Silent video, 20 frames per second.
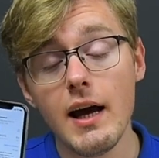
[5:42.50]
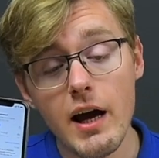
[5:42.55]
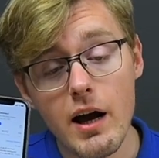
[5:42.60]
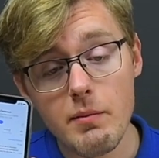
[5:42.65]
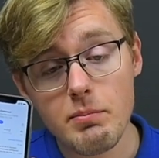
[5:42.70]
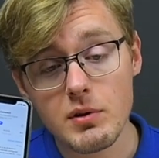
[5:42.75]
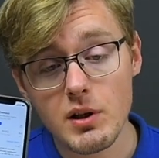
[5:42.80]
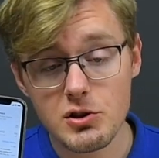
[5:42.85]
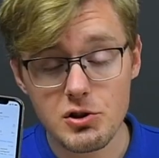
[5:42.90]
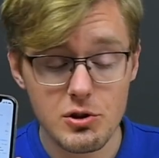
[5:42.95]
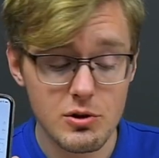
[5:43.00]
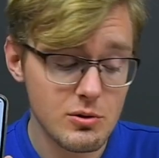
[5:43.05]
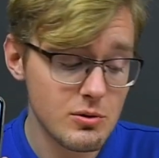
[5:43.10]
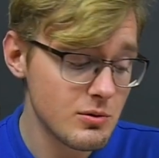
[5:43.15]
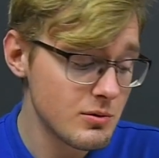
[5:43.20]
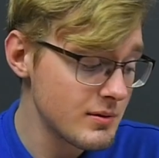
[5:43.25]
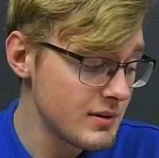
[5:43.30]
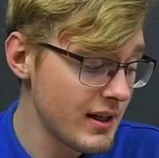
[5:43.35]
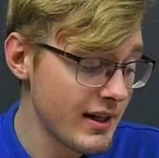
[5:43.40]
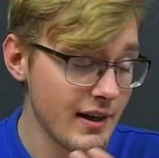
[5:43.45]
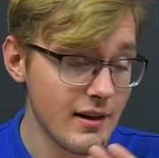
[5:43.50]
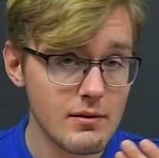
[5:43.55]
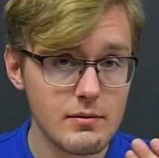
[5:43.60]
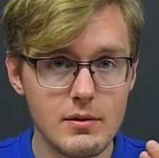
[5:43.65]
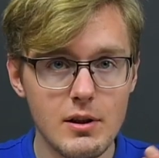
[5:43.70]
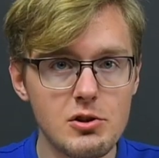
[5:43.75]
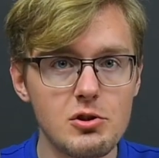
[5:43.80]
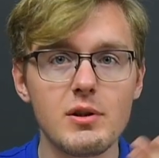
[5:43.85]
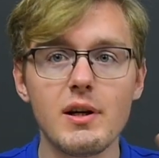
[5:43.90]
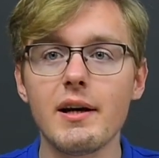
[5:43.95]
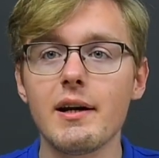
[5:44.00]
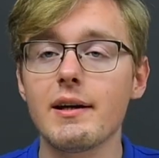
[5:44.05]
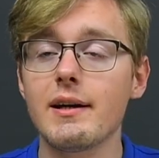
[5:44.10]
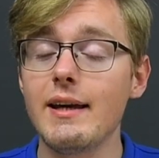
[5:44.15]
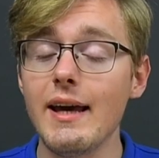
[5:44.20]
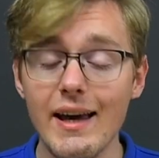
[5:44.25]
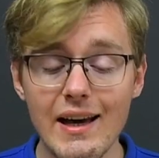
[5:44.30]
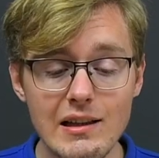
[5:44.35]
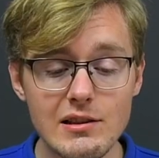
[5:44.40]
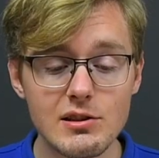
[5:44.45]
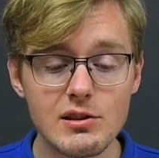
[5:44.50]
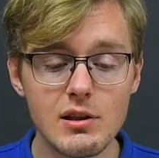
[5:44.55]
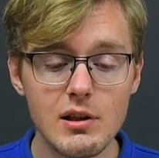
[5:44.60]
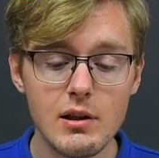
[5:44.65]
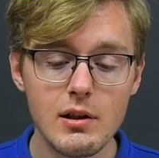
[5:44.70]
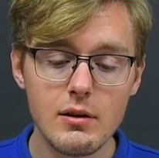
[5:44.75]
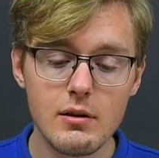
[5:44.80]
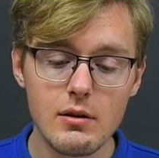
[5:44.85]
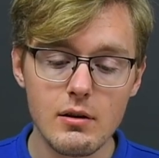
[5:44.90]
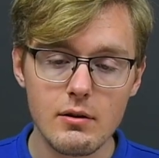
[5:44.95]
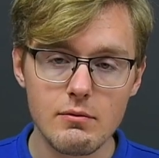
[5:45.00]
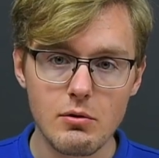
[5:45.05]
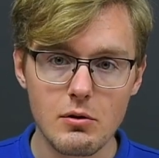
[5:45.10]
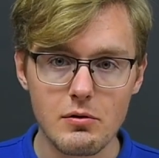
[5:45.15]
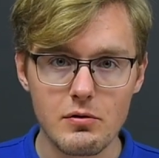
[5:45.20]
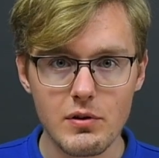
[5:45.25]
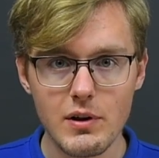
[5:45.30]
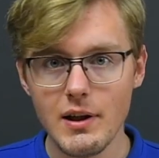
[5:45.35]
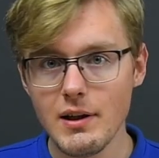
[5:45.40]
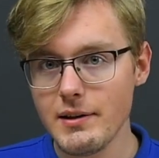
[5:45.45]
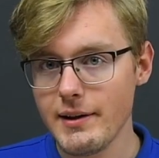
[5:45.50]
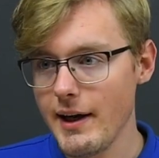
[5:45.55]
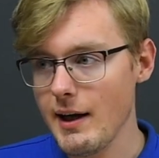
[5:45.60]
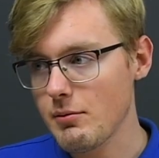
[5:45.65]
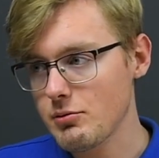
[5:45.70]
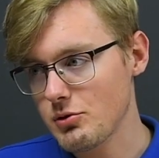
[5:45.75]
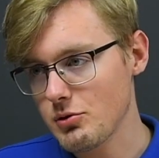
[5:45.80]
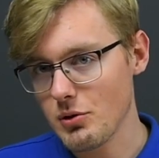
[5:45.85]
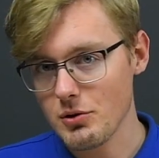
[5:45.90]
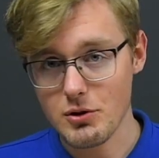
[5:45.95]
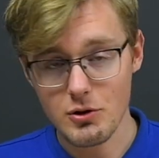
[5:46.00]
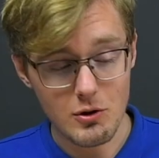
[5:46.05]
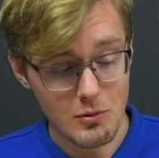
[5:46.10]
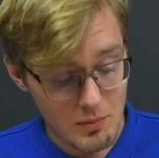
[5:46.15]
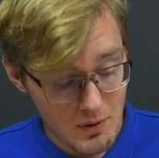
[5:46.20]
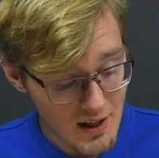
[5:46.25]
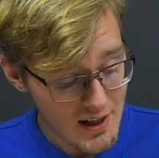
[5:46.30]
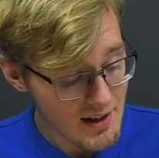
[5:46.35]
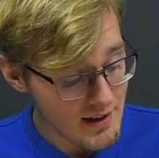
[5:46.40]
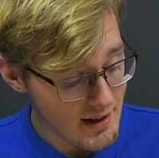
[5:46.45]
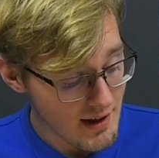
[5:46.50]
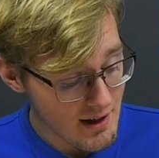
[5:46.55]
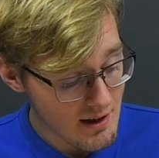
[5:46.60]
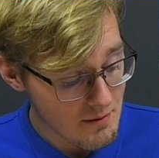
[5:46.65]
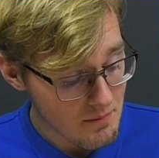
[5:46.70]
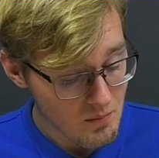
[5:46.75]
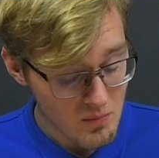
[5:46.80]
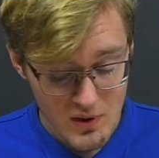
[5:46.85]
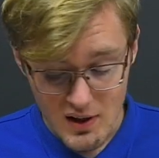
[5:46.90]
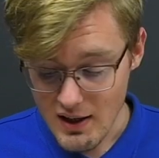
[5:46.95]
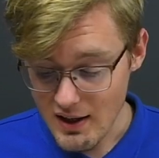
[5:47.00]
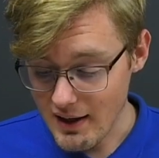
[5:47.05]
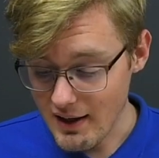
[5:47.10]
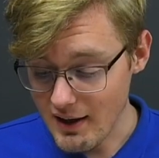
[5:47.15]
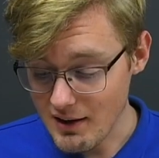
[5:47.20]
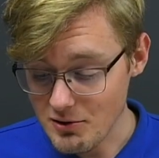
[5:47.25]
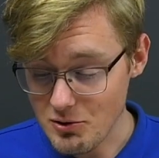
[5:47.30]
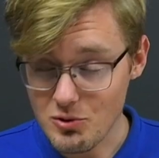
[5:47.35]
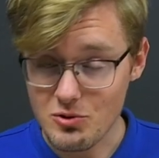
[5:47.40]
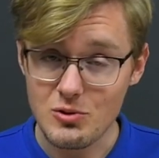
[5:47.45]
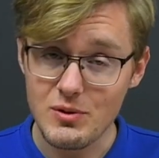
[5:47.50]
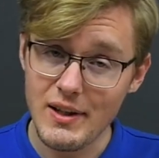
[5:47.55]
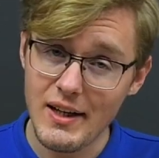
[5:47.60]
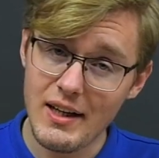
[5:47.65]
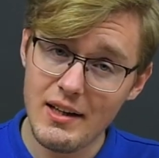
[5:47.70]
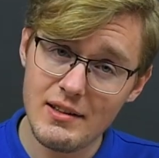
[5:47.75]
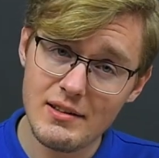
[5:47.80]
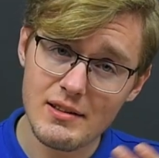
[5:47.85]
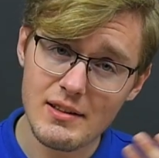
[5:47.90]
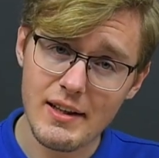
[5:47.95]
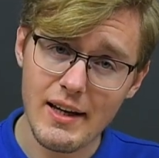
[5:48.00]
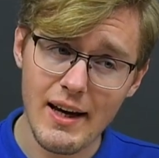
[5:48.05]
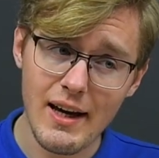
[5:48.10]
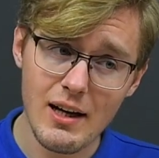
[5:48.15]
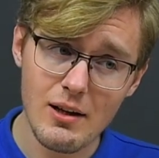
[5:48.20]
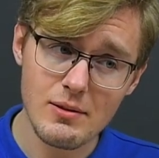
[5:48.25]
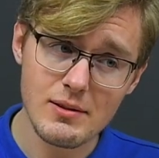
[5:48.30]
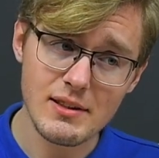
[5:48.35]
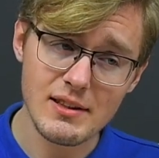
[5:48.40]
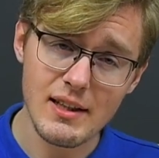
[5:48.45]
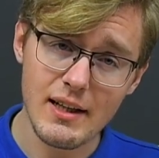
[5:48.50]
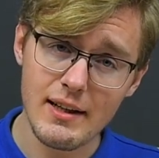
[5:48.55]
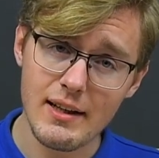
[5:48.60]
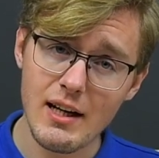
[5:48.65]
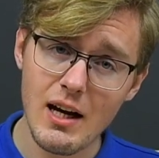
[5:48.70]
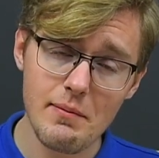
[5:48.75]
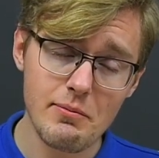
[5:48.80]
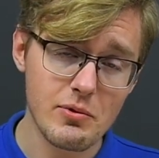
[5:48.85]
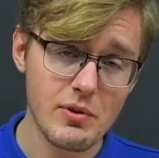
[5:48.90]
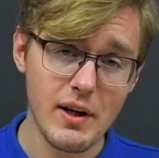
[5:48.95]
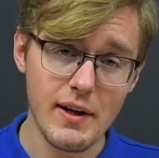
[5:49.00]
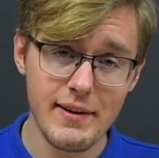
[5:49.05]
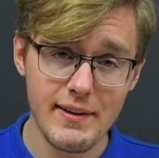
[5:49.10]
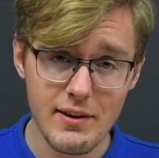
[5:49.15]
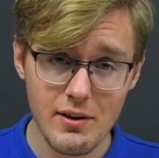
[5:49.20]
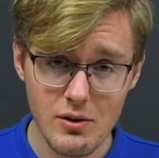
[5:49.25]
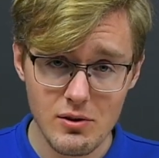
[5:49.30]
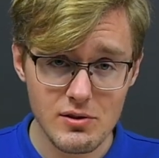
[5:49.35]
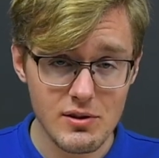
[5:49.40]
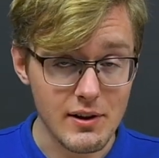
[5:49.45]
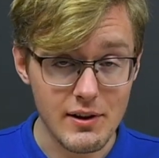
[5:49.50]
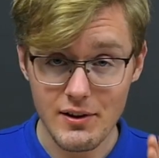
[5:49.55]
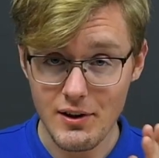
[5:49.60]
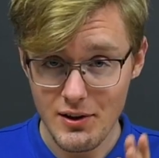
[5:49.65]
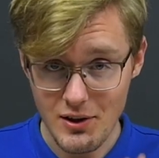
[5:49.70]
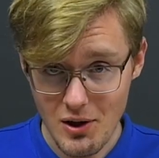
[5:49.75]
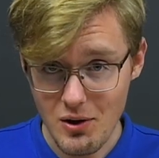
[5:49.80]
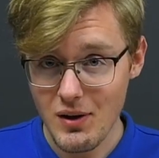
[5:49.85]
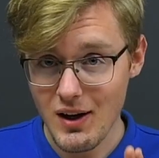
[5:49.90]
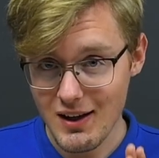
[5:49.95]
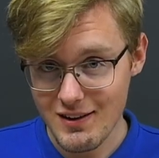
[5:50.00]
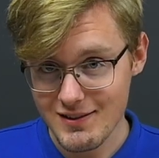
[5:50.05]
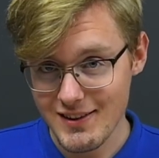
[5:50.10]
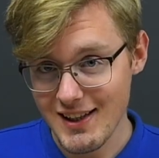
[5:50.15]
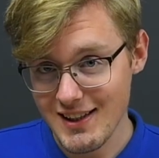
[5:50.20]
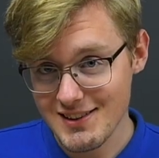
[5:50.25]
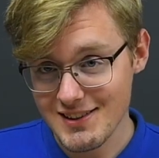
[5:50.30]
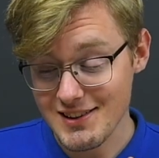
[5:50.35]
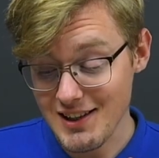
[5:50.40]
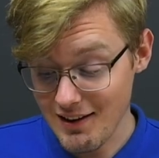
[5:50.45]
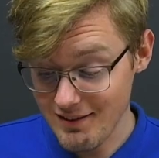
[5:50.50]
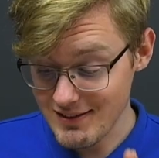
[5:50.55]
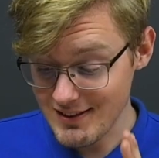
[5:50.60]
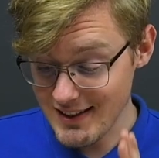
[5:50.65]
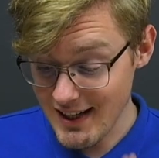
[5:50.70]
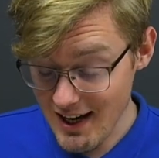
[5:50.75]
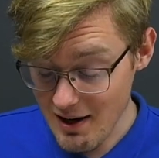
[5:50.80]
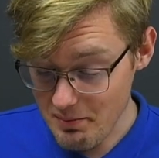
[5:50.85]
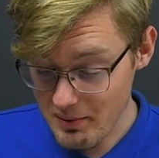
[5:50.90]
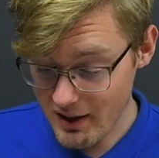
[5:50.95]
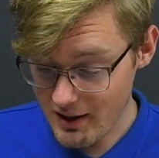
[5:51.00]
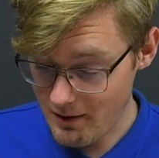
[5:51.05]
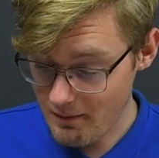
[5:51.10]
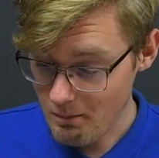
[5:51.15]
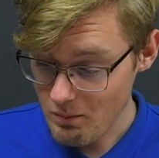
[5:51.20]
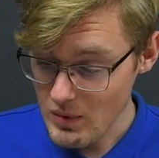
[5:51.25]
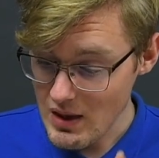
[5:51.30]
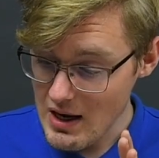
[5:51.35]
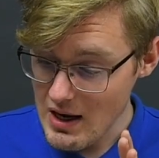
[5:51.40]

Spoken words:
app that you gotta get for free in the App Store, Google Play, yeah. And to create accounts, sign up, create user, you know how that stuff is happening.